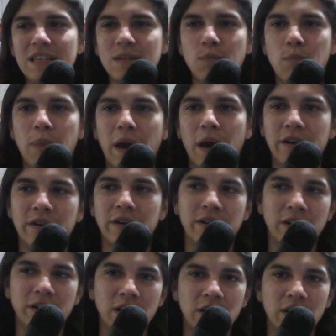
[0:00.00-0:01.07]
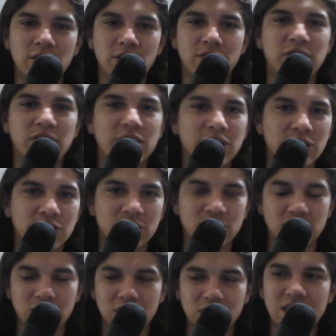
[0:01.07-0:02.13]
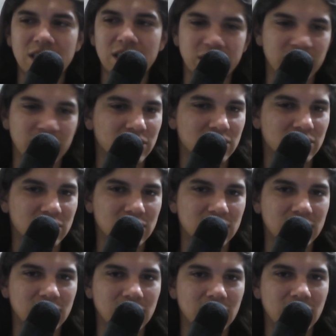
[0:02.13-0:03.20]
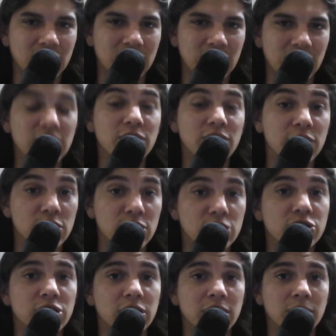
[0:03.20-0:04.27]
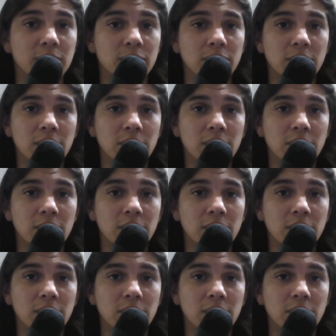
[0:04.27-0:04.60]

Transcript: better figures leading us in the future.